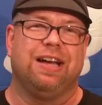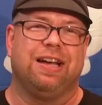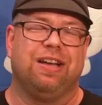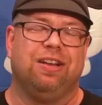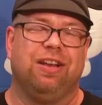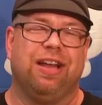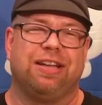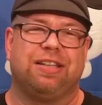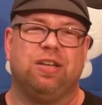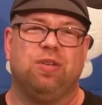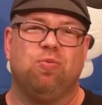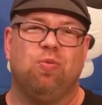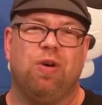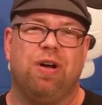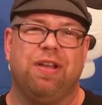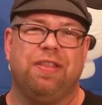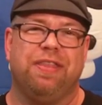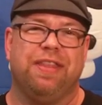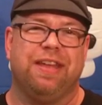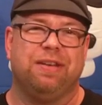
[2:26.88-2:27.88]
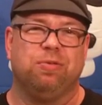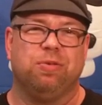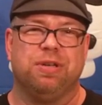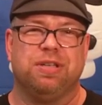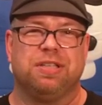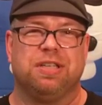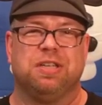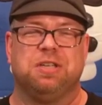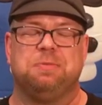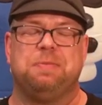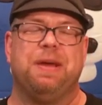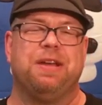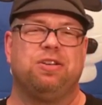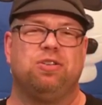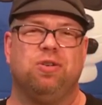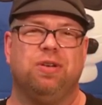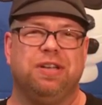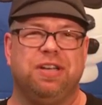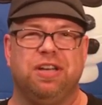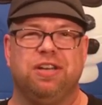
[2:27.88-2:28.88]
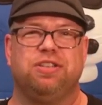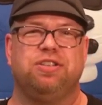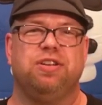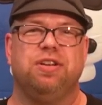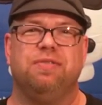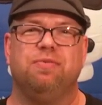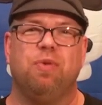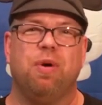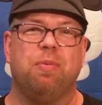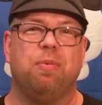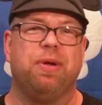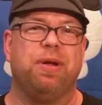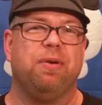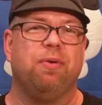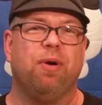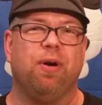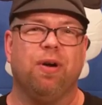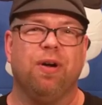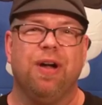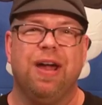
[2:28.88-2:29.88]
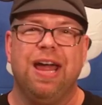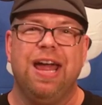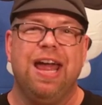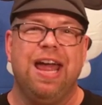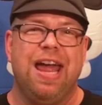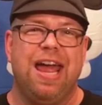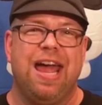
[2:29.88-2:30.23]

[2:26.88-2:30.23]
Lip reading: Collected one that was a special edition when we were